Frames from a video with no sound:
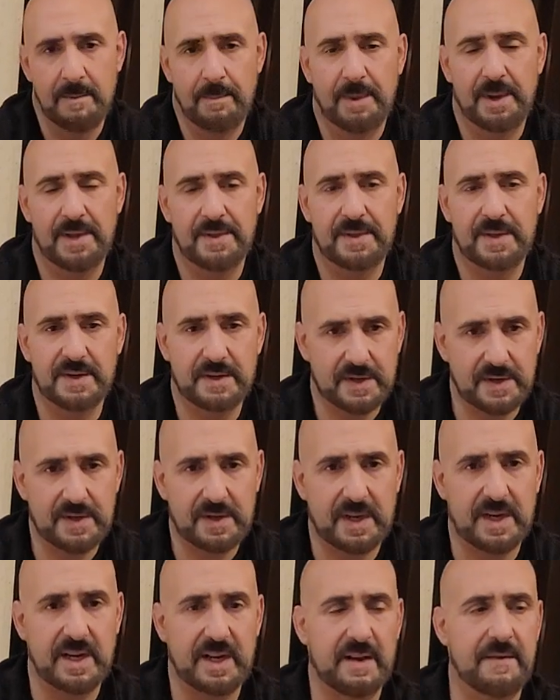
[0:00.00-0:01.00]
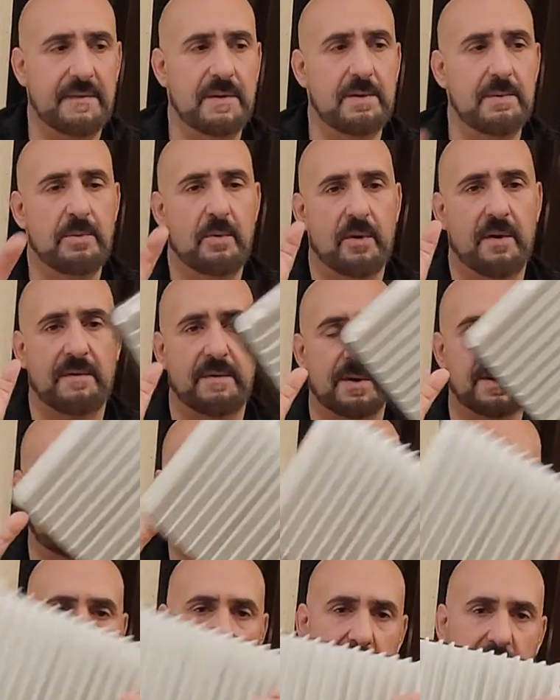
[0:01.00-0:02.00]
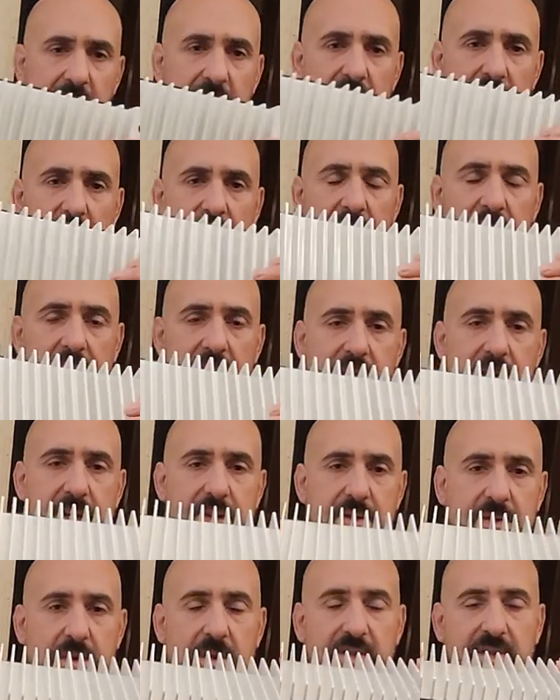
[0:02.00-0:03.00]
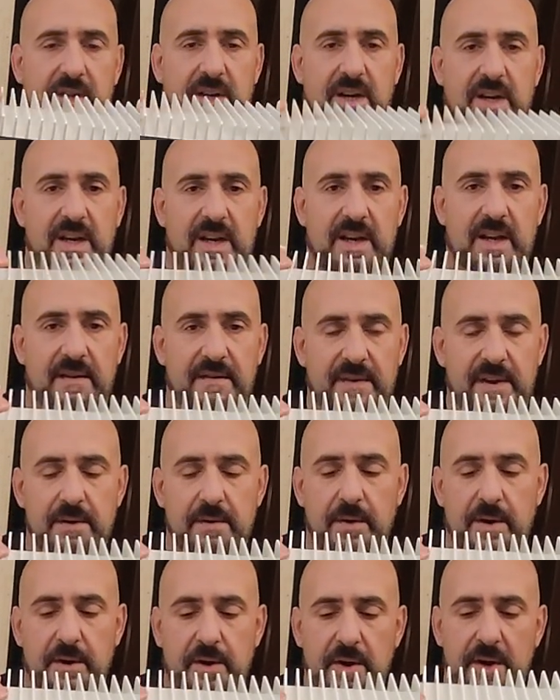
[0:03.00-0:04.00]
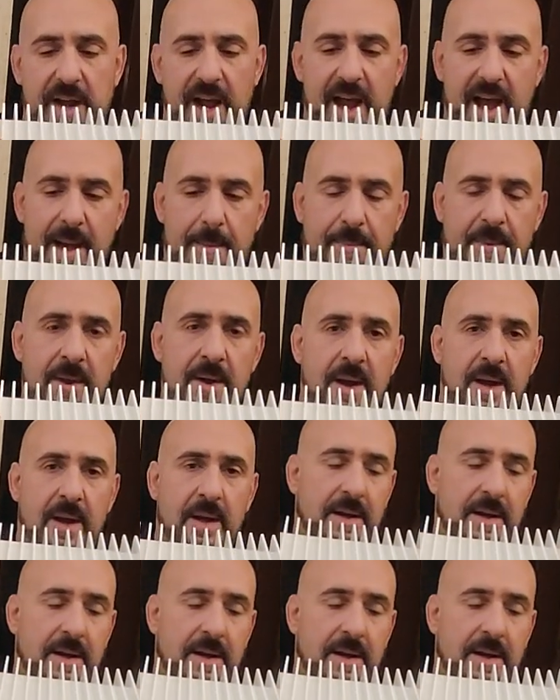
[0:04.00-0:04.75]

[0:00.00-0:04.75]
But this is going to give you more versatility, and it's also going to give you a good app.